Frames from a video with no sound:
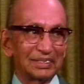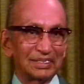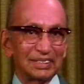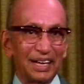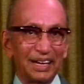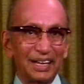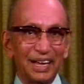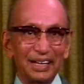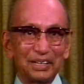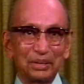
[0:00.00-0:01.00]
And he
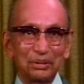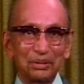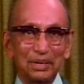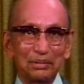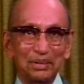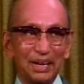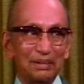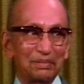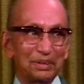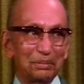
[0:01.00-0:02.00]
excused himself
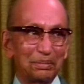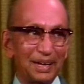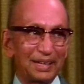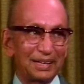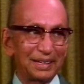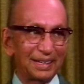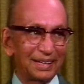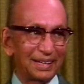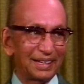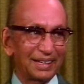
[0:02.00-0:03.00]
to the prince
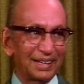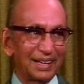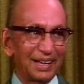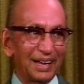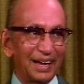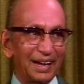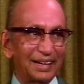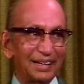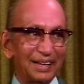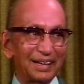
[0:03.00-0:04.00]

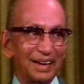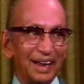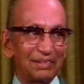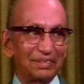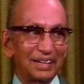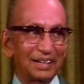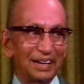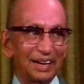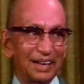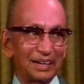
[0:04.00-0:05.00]
and just left the
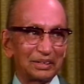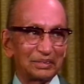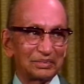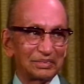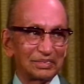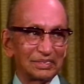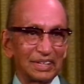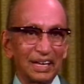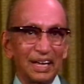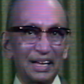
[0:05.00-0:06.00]
dinner.
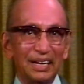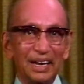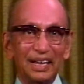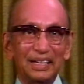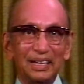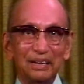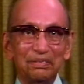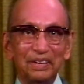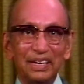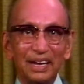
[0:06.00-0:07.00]
Next day,
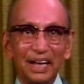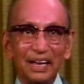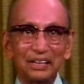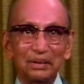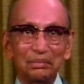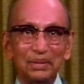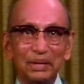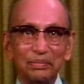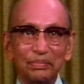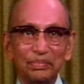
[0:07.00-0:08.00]
Fisher asked me,
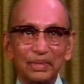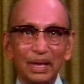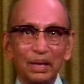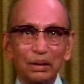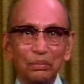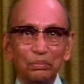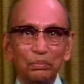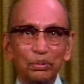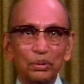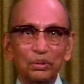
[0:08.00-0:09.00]

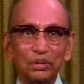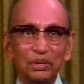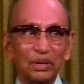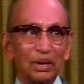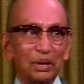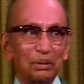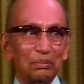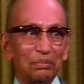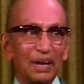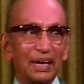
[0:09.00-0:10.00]
Bose,
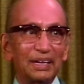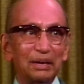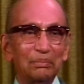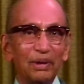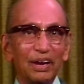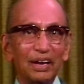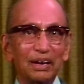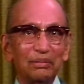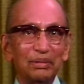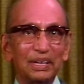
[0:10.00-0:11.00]
why did
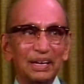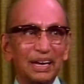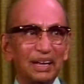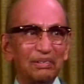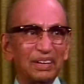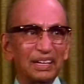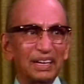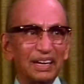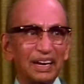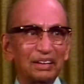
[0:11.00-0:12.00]
Mahalanobis leave his
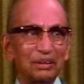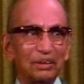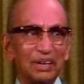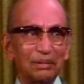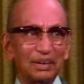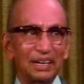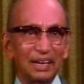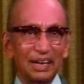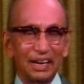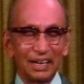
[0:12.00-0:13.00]
dinner so
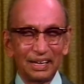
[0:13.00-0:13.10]
dramatically?